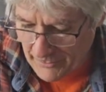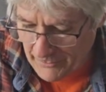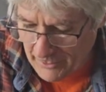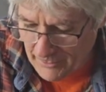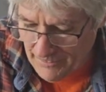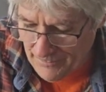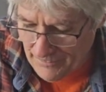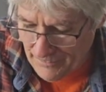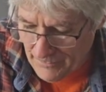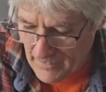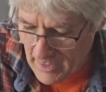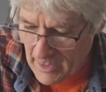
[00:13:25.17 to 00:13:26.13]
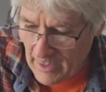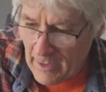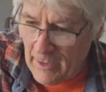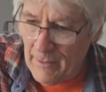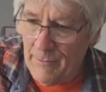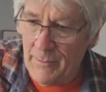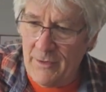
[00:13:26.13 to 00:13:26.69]
So
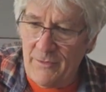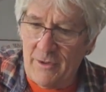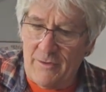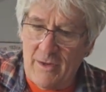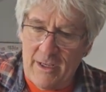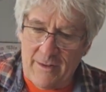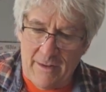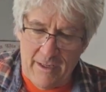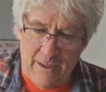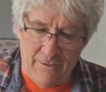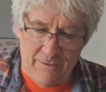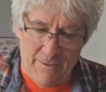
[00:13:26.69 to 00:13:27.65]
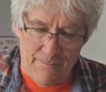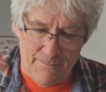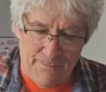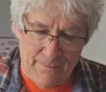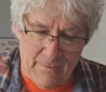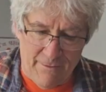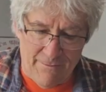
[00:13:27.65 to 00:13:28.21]
basically you take these,
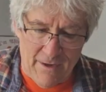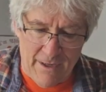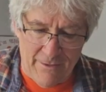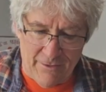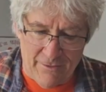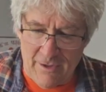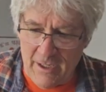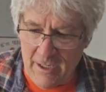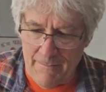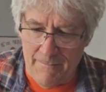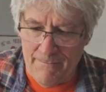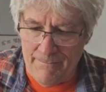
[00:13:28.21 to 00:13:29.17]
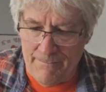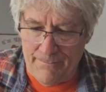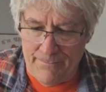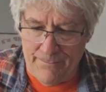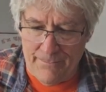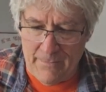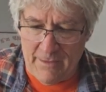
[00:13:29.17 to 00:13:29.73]
you find the seam,
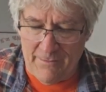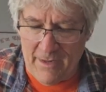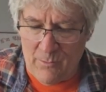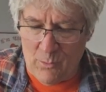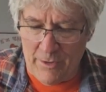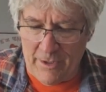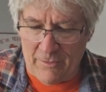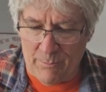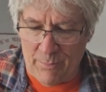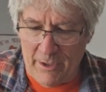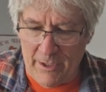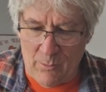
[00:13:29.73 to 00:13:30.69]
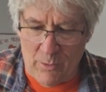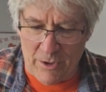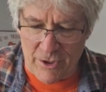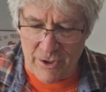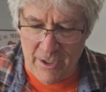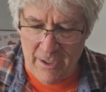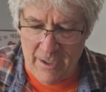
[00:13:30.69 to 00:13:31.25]
find where they split,
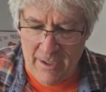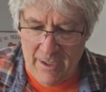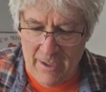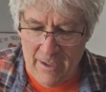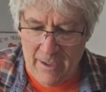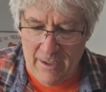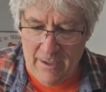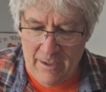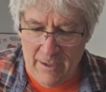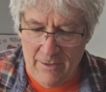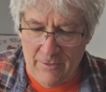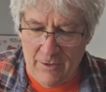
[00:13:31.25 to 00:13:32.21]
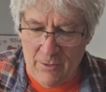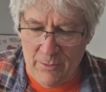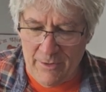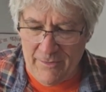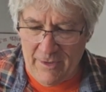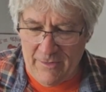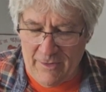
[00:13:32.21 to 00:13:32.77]
which isn't
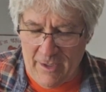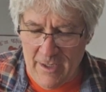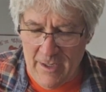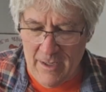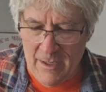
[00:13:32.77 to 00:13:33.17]
always easy,